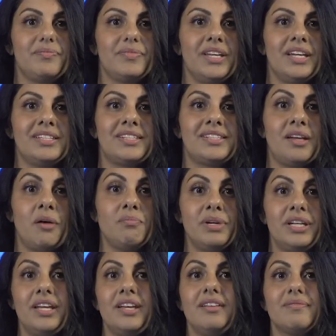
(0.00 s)
is
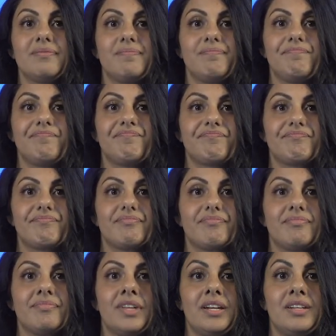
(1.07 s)
somebody
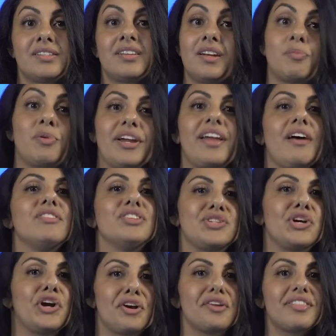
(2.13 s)
that is going to bring heaven
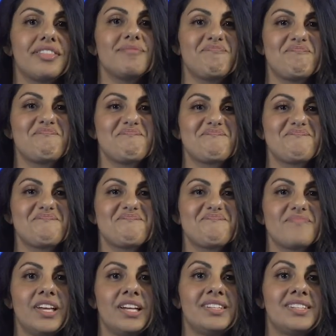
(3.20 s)
to earth.
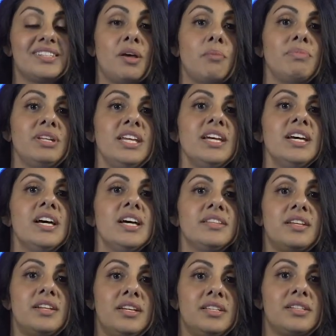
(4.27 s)
It's somebody
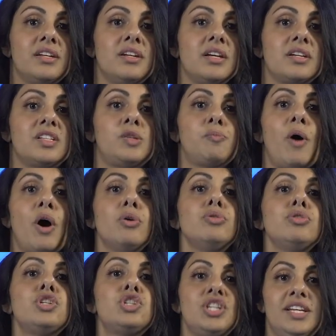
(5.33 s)
that is going to
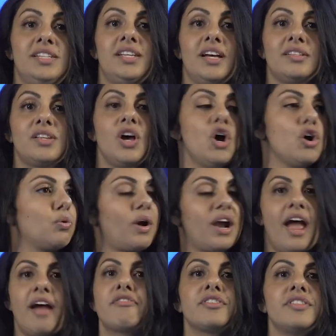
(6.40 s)
expose Jesus
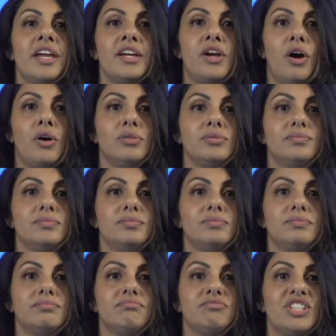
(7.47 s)
wherever they go,
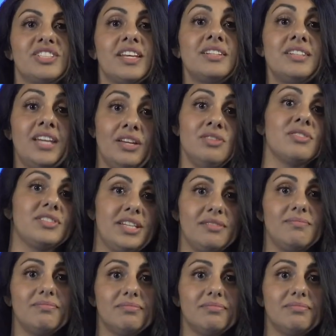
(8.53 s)
just like Daniel did.